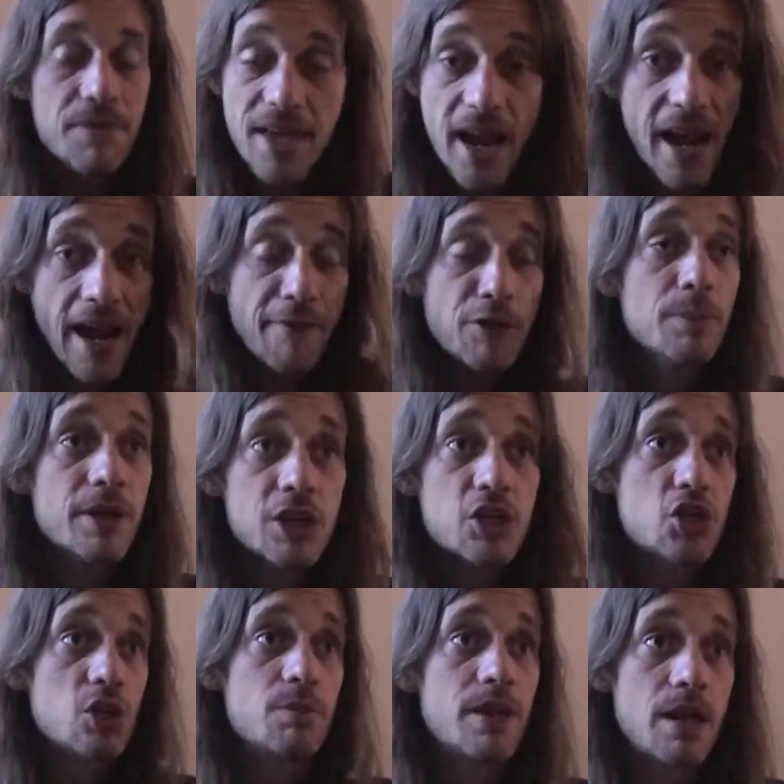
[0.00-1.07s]
yeah,
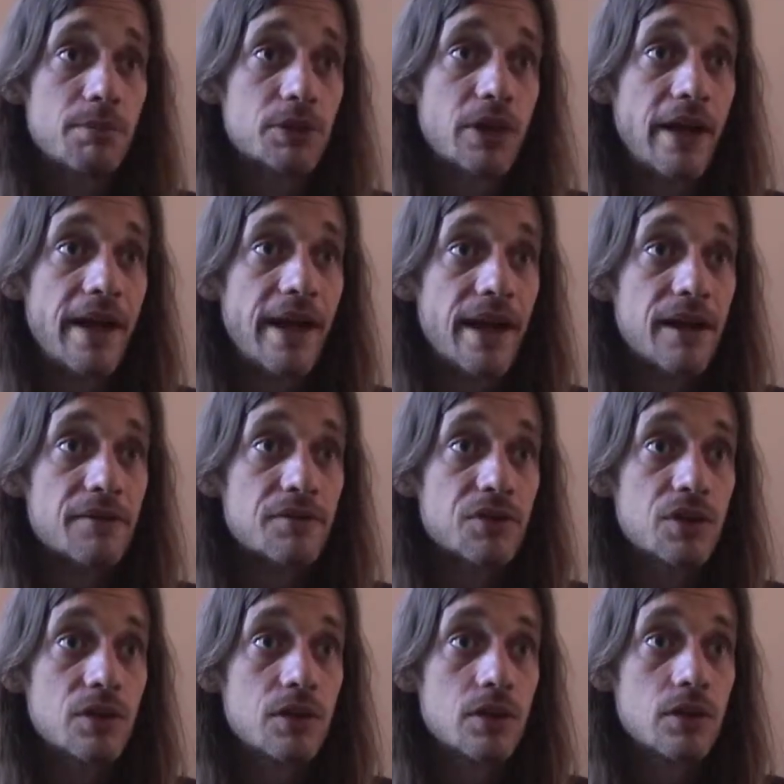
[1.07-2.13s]
everybody should be able to have